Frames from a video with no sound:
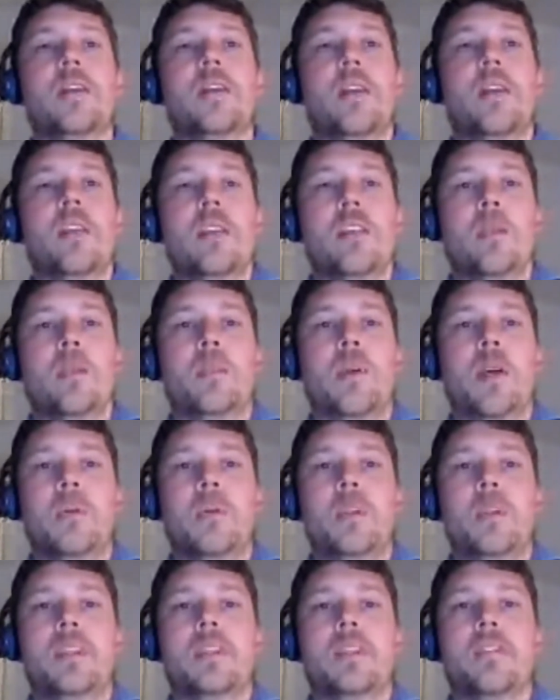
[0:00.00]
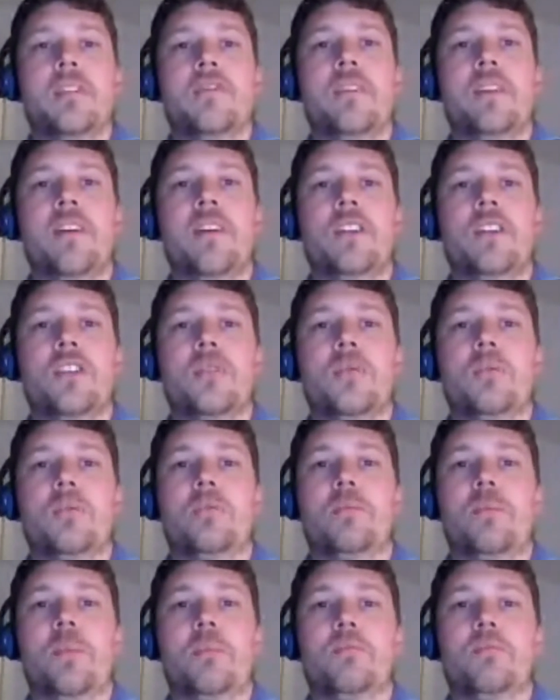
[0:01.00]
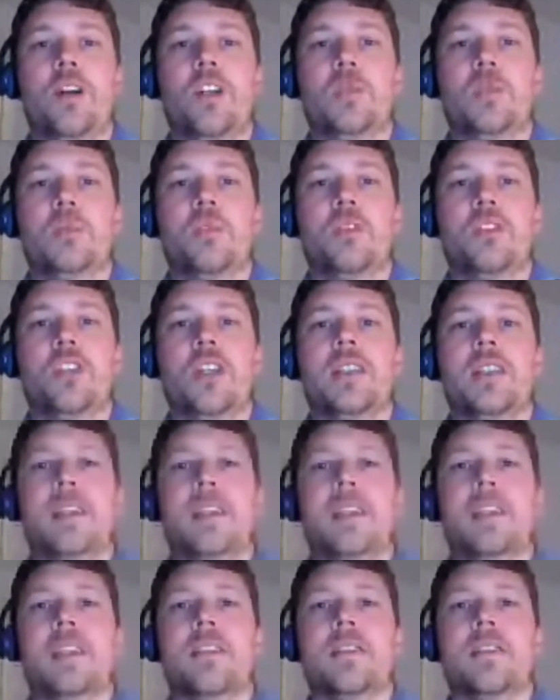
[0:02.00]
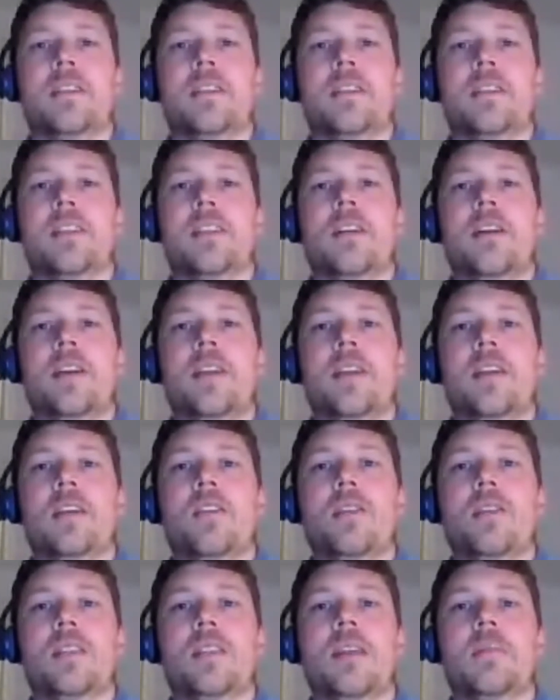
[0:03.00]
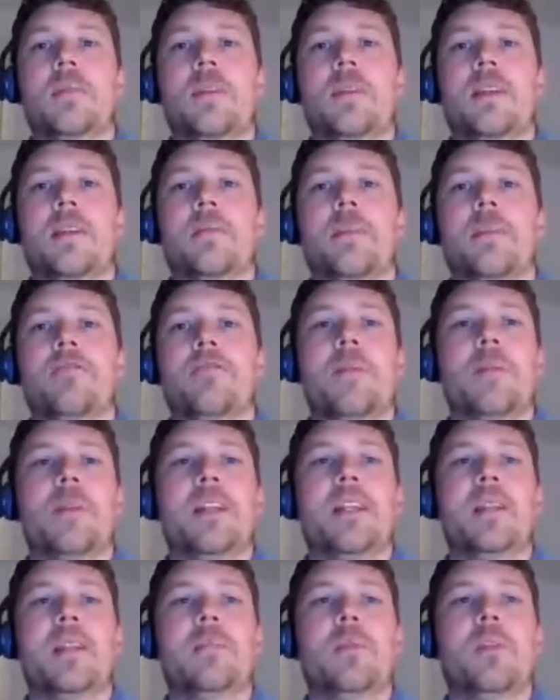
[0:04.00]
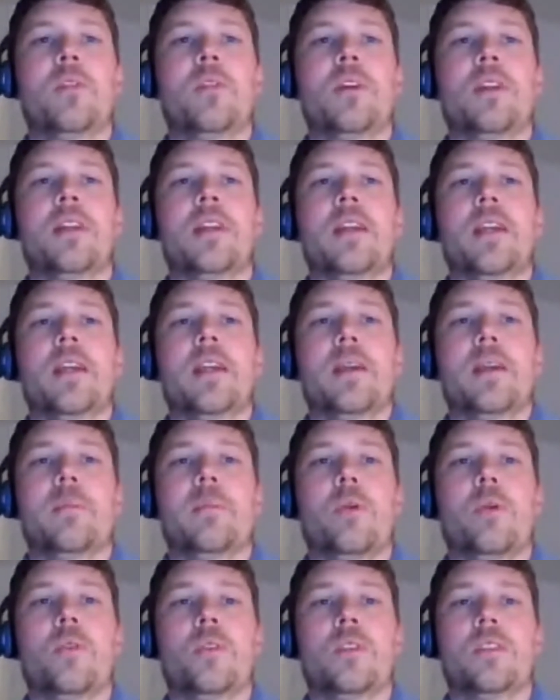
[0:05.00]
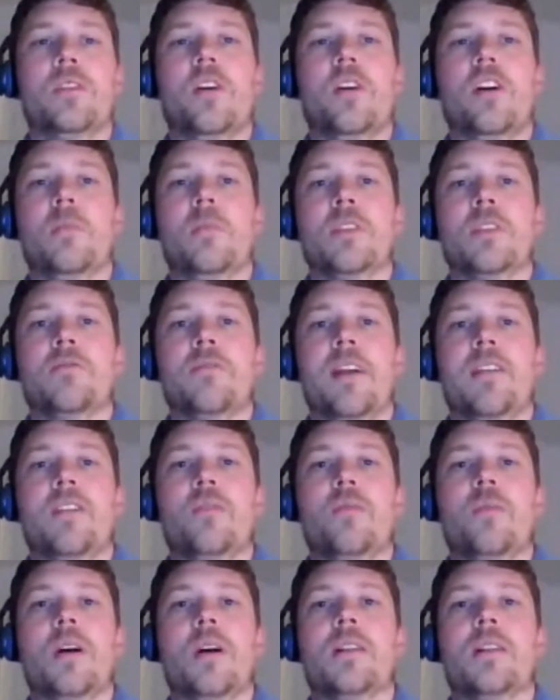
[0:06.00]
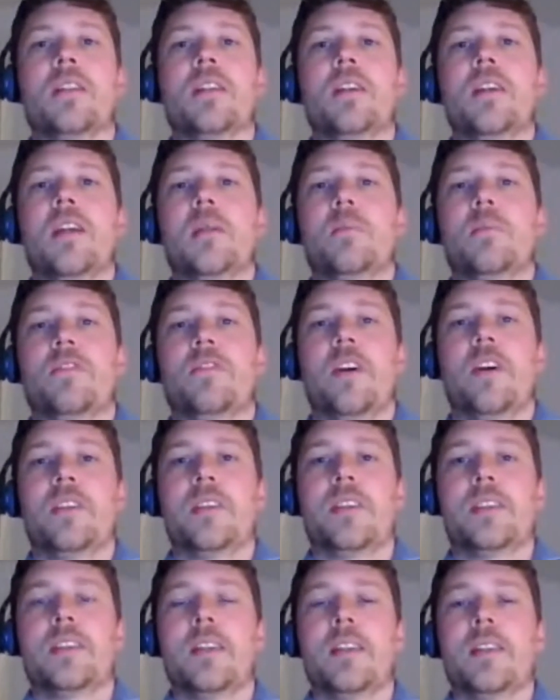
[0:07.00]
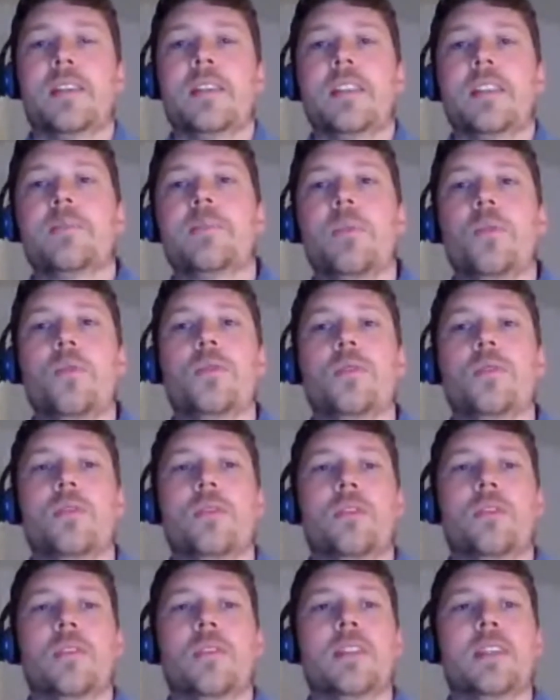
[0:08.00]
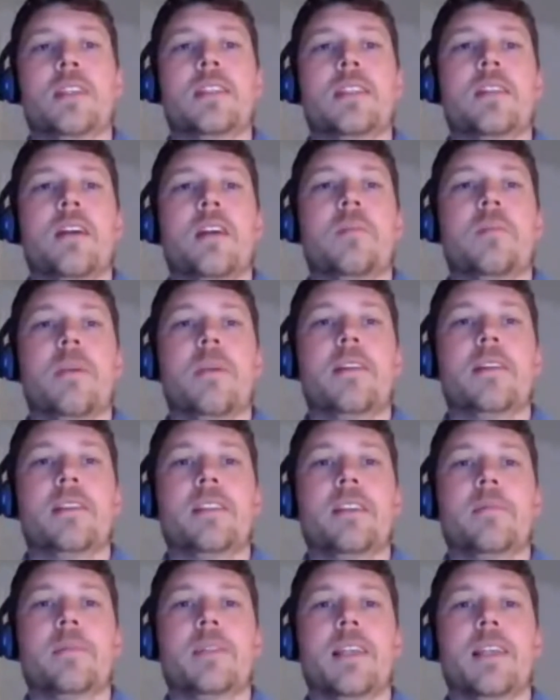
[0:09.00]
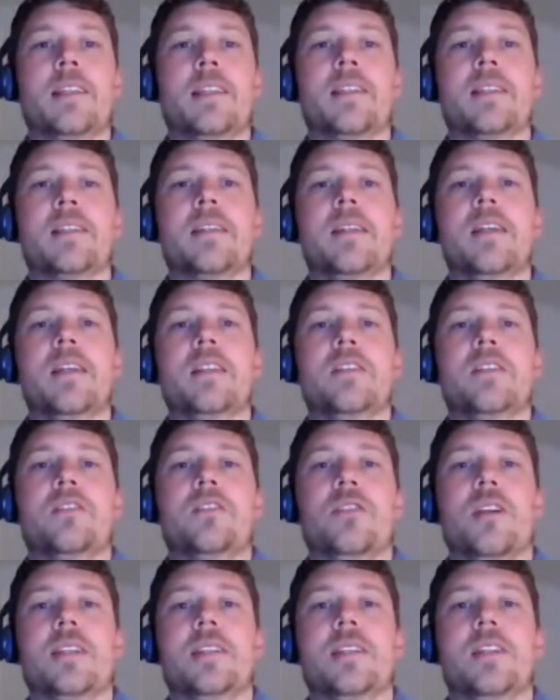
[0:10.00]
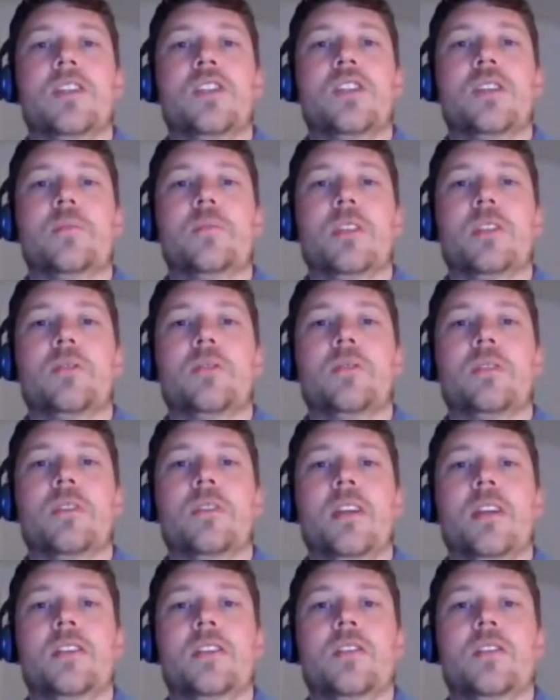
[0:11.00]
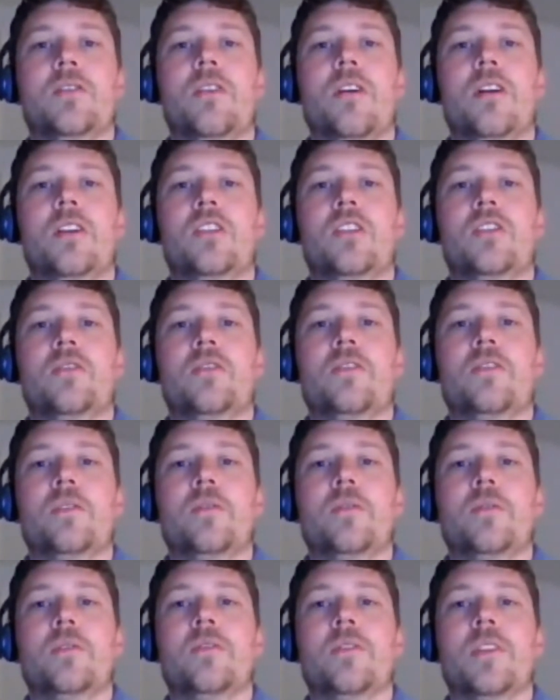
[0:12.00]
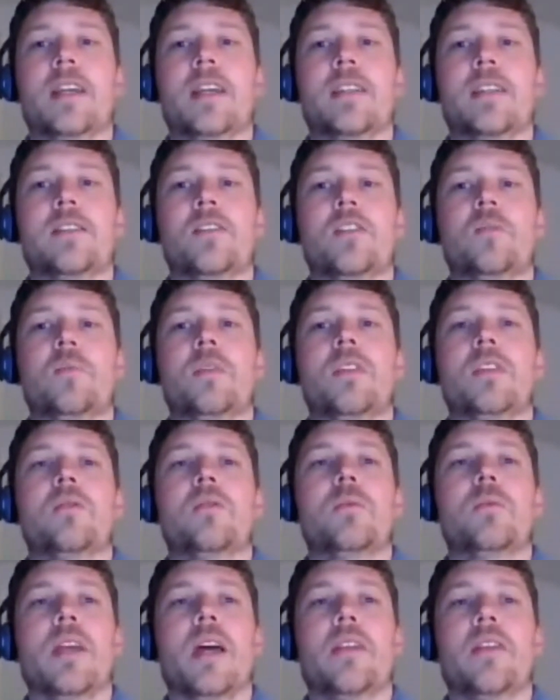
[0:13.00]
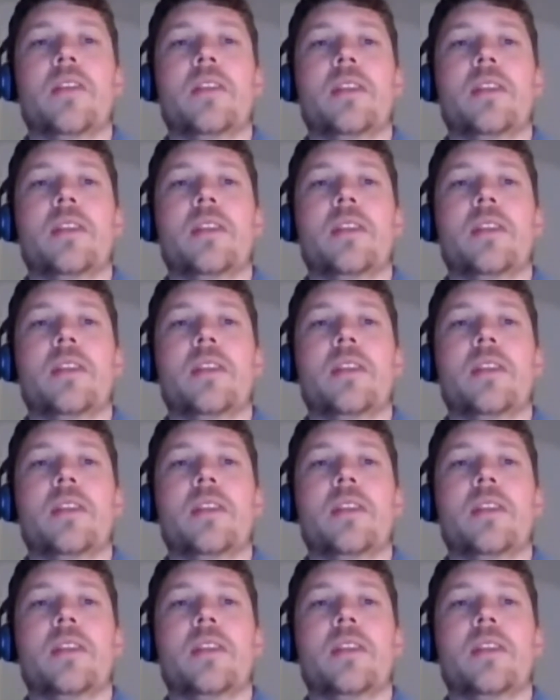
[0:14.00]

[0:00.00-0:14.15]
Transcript: The purpose of the green hydrogen barge project is to design and concept that can be rapidly deployed in ports and harbours around the world and provide the certainty to port authorities and other maritime sectors to transition to hydrogen fuels for their consumers without the